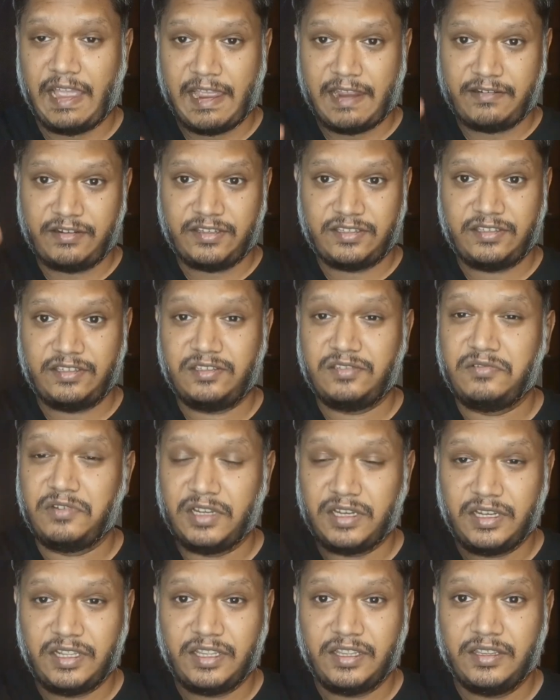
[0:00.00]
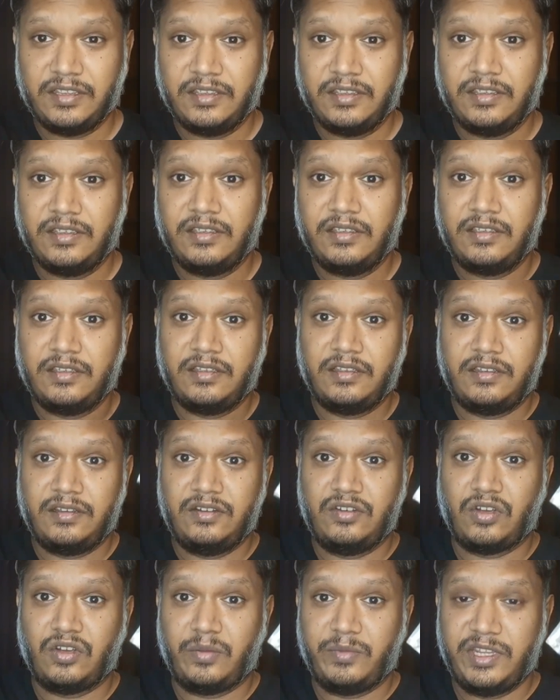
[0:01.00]
iris is really
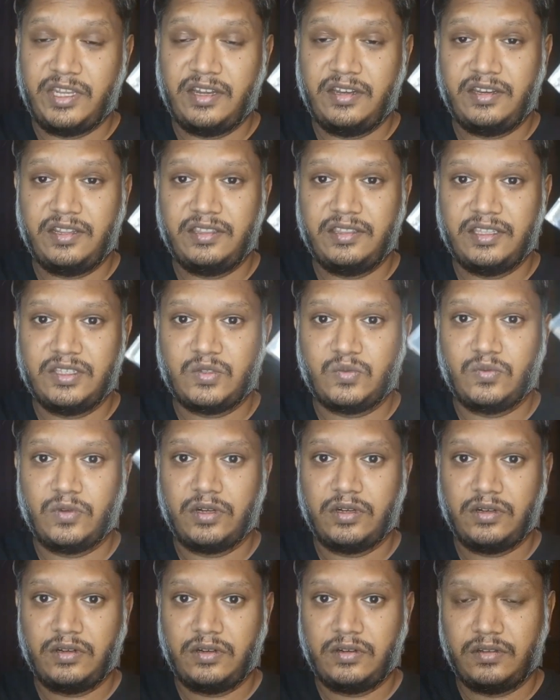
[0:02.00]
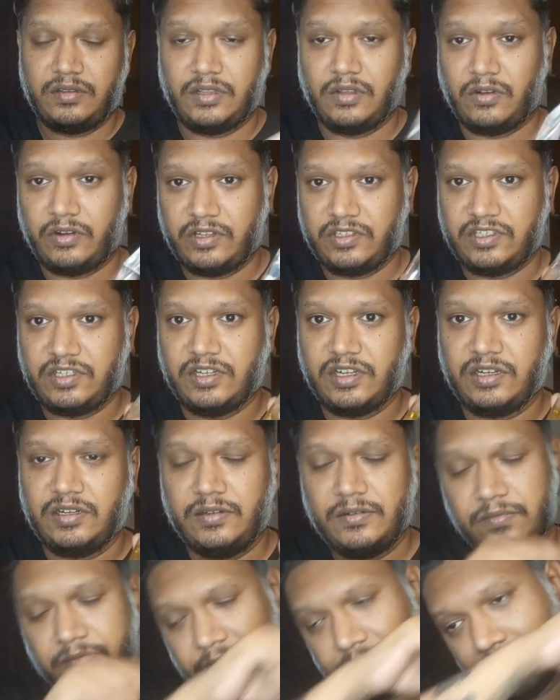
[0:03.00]
dominant in this one, the original.
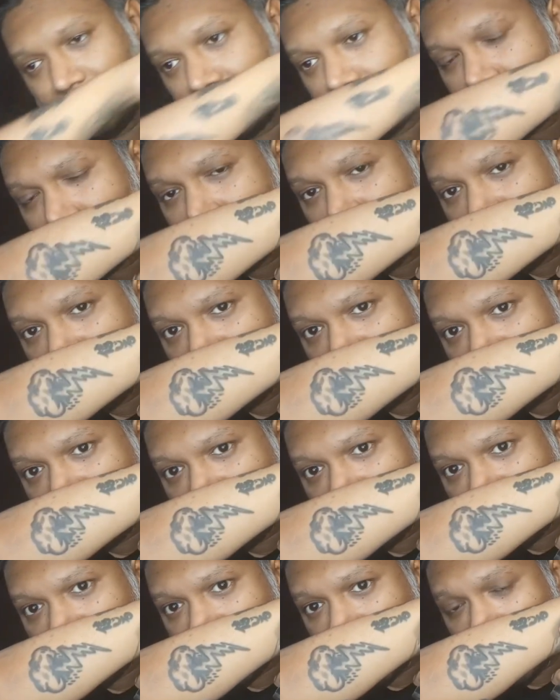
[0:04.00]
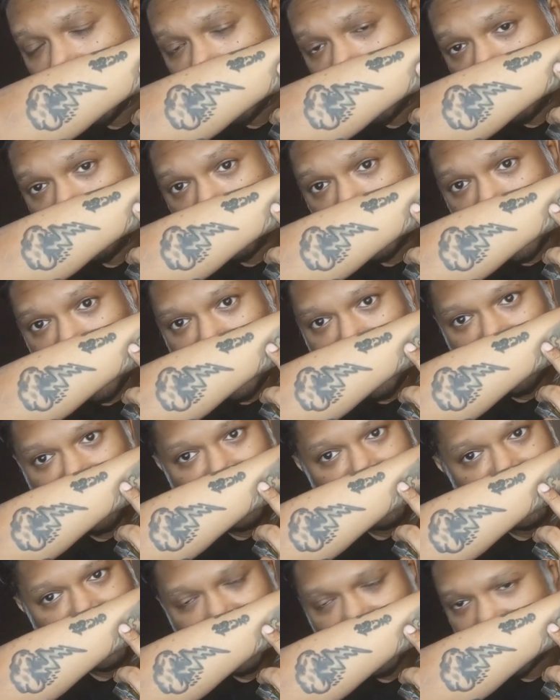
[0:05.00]
I love the
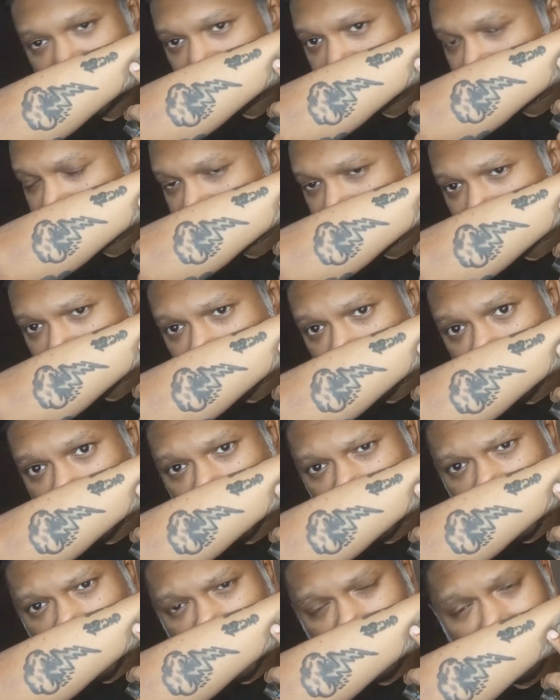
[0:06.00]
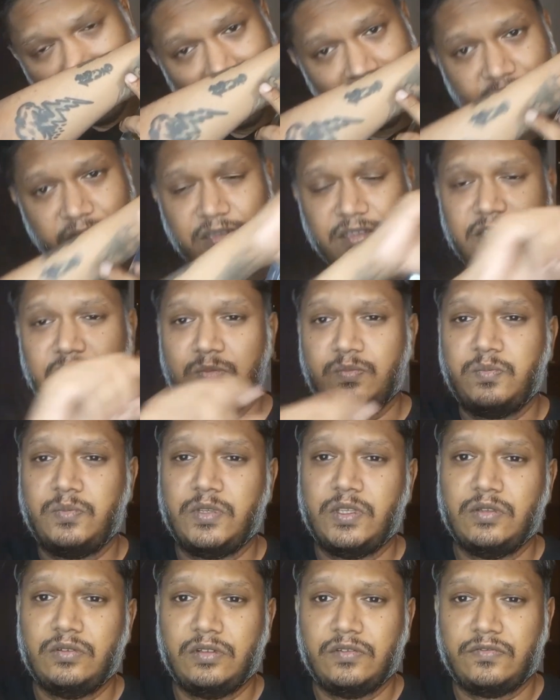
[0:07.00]
iris. I'm getting this
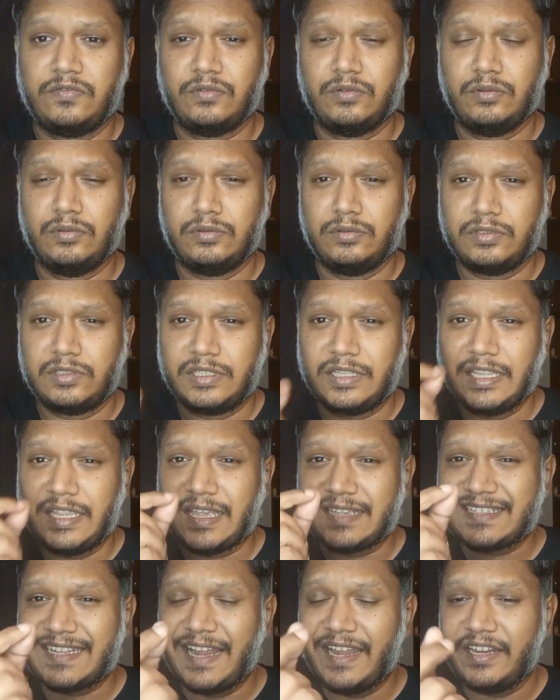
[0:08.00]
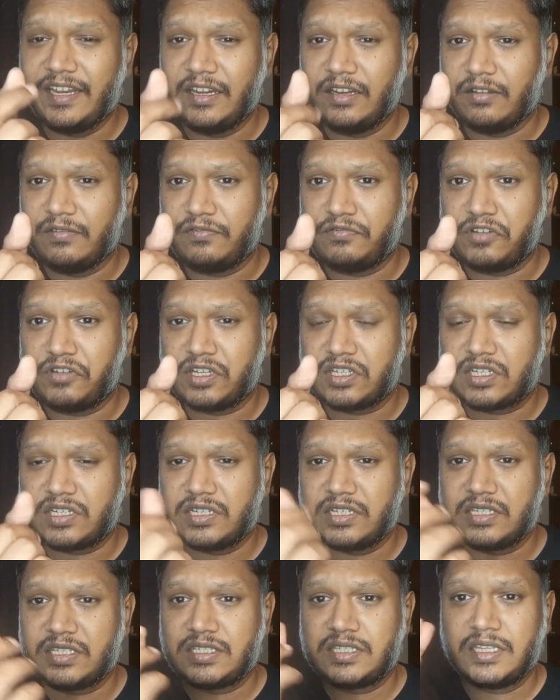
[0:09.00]
beautiful slight hint of
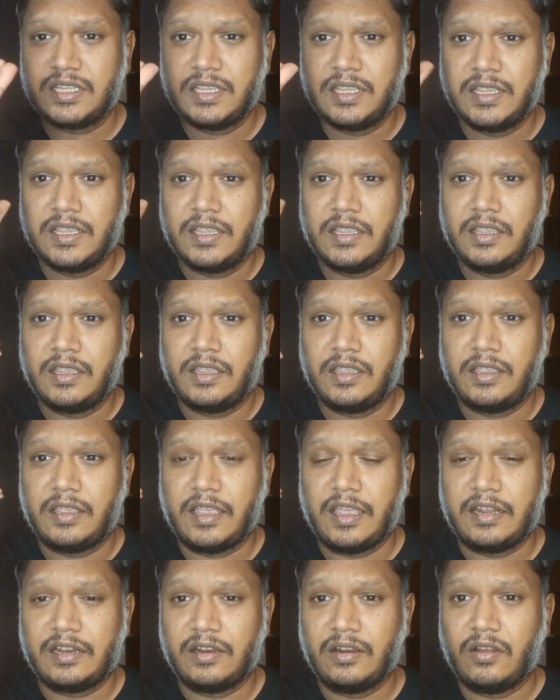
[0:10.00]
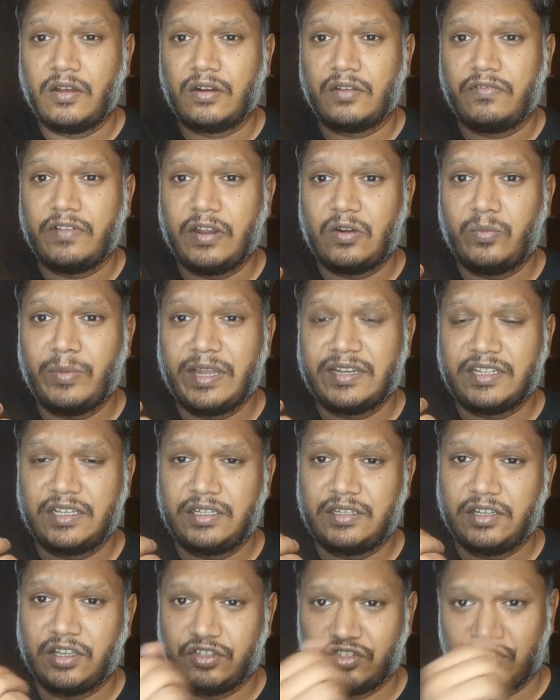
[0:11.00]
freshness and a lot of aromatic
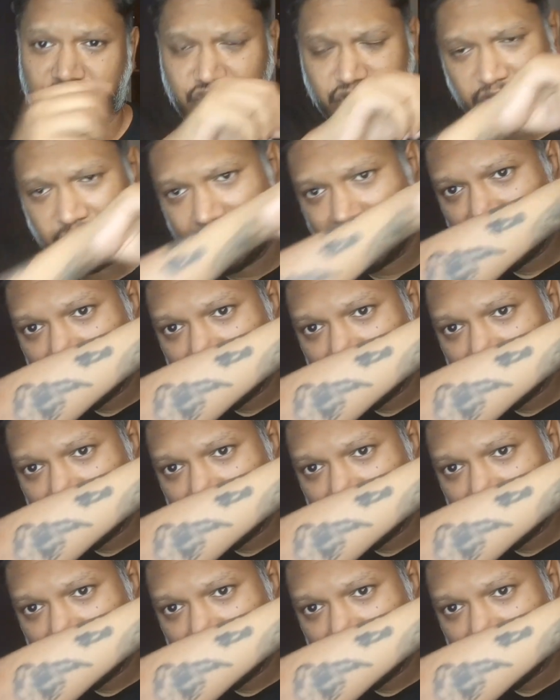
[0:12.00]
touch.